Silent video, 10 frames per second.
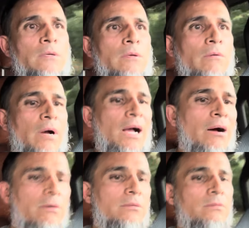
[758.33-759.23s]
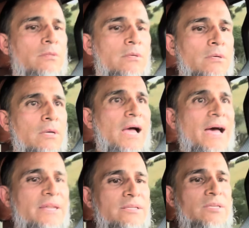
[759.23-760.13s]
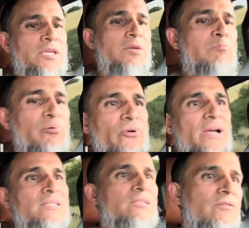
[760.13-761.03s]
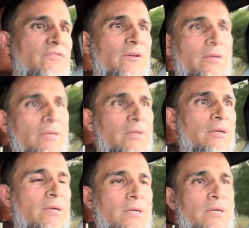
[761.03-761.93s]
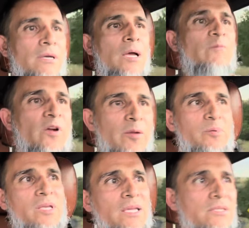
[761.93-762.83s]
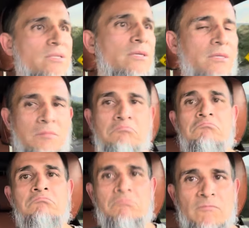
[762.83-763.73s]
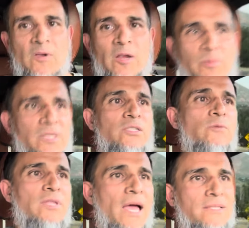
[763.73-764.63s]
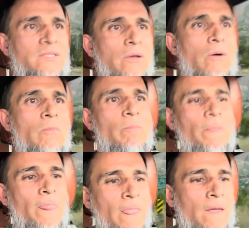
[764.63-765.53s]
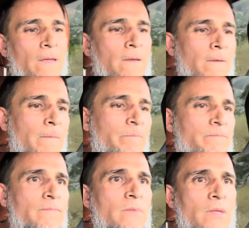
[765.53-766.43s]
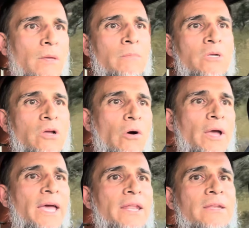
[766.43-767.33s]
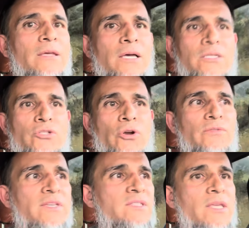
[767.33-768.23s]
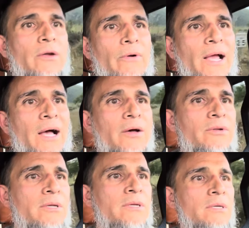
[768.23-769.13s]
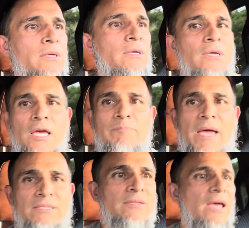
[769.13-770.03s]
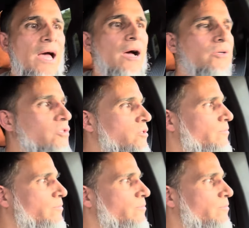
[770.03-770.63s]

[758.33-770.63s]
Wow, that is impressive. I'm very pleased with that. So I'm gonna go ahead and turn this thing around, head back to the house.